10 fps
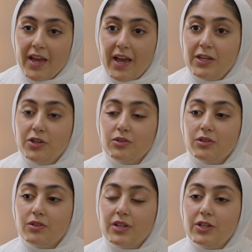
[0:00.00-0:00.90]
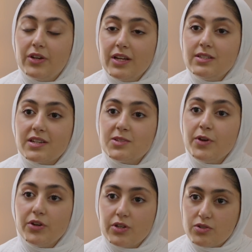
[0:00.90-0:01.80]
and you you get to
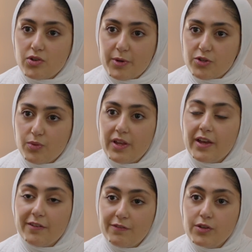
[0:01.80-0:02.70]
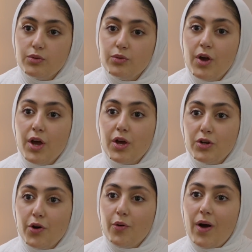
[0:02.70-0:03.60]
experience so much with it if you
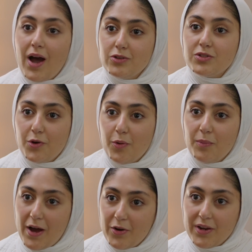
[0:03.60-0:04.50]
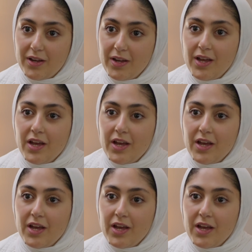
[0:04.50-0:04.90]
know how to go about it.